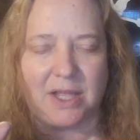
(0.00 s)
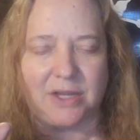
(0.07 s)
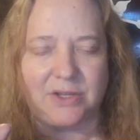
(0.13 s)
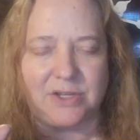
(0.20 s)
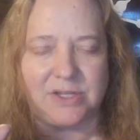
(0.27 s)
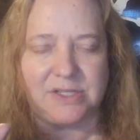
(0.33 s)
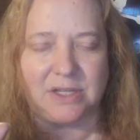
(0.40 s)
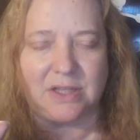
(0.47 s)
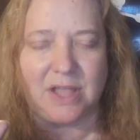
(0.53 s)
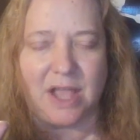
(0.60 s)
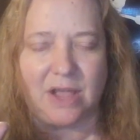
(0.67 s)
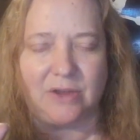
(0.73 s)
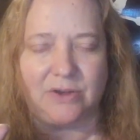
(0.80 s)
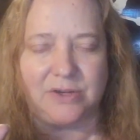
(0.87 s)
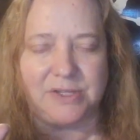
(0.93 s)
and just
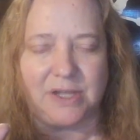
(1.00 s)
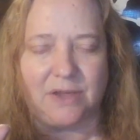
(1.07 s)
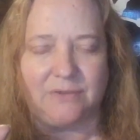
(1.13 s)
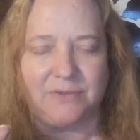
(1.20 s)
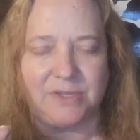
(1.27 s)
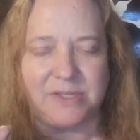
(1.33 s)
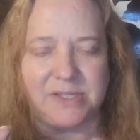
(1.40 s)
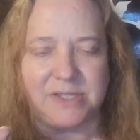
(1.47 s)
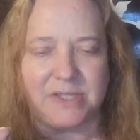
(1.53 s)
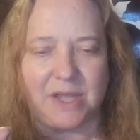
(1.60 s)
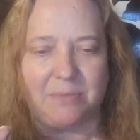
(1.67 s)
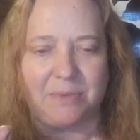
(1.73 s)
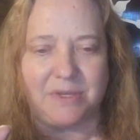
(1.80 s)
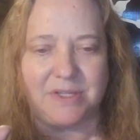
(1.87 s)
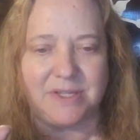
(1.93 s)
allow yourself to
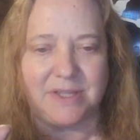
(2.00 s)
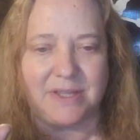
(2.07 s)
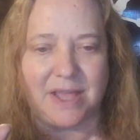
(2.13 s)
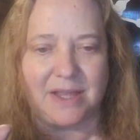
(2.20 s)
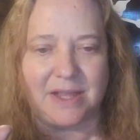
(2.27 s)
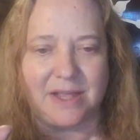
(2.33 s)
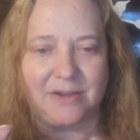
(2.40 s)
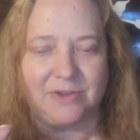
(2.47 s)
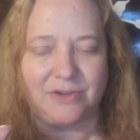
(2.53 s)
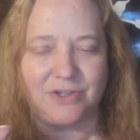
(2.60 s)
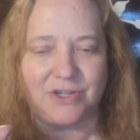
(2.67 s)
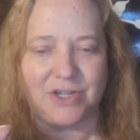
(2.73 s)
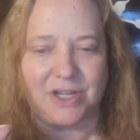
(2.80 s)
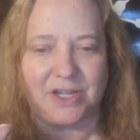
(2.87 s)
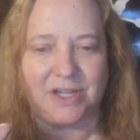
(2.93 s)
step into that
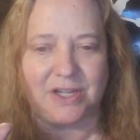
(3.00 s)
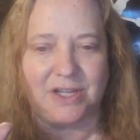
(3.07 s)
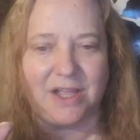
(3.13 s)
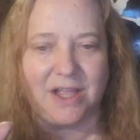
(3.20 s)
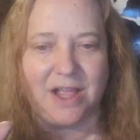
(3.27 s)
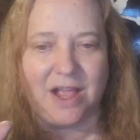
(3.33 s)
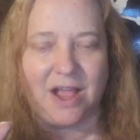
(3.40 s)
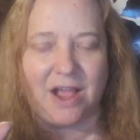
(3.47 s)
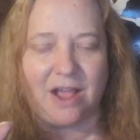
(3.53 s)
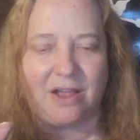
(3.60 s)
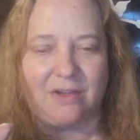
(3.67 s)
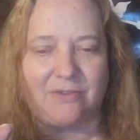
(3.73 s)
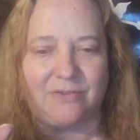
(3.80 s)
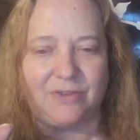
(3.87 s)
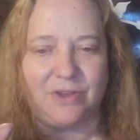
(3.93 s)
energy
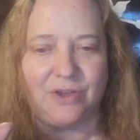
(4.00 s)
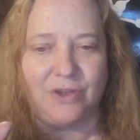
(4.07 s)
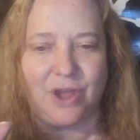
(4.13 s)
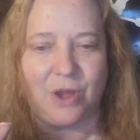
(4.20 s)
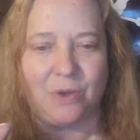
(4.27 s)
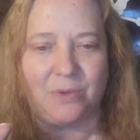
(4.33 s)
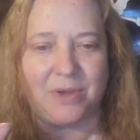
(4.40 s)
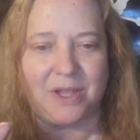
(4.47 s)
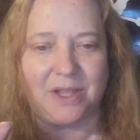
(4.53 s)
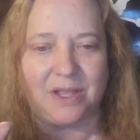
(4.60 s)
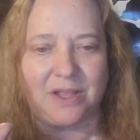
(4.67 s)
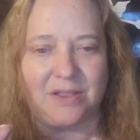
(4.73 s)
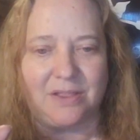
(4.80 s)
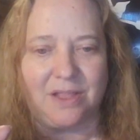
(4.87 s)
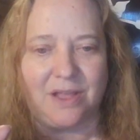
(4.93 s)
of
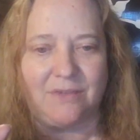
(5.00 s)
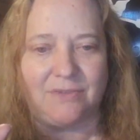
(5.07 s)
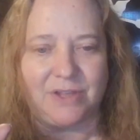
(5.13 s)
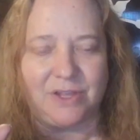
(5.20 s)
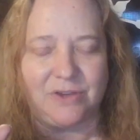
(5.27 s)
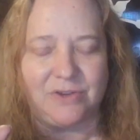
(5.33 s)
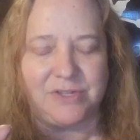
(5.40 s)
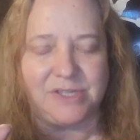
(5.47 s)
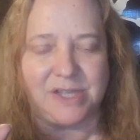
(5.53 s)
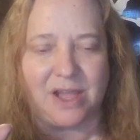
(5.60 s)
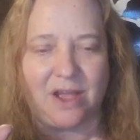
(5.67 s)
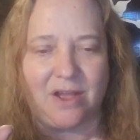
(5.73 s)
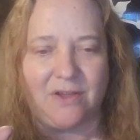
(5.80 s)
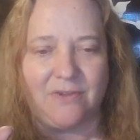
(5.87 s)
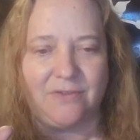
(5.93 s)
knowing and loving
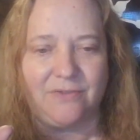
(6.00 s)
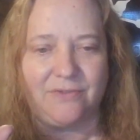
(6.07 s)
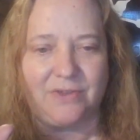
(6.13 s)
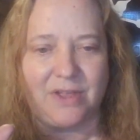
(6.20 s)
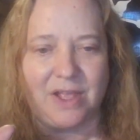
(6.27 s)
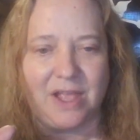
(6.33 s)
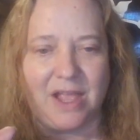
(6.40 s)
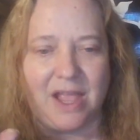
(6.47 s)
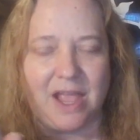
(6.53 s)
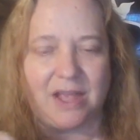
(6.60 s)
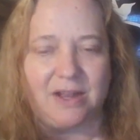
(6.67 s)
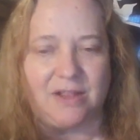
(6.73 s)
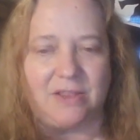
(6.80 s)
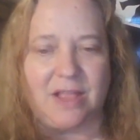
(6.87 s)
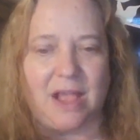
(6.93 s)
yourself
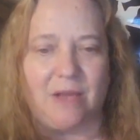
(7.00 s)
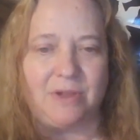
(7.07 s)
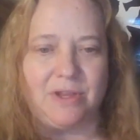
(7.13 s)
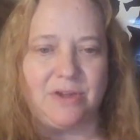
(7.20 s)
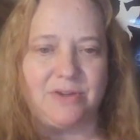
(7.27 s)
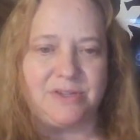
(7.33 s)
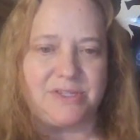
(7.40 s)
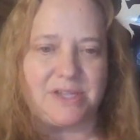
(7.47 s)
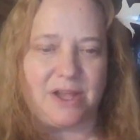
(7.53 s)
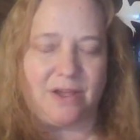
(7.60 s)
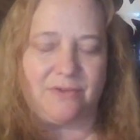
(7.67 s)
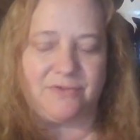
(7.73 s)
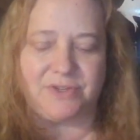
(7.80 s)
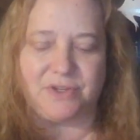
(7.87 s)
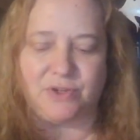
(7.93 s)
and allowing
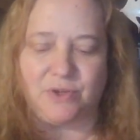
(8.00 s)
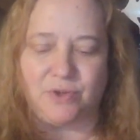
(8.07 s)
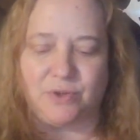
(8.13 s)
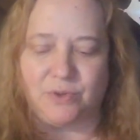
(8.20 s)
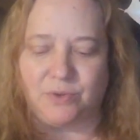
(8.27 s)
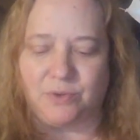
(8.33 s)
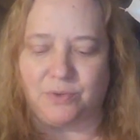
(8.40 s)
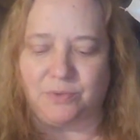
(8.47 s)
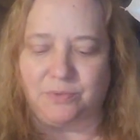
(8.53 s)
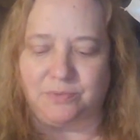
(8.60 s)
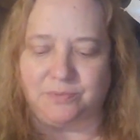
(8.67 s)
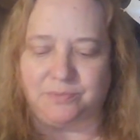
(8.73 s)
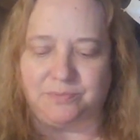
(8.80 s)
yourself to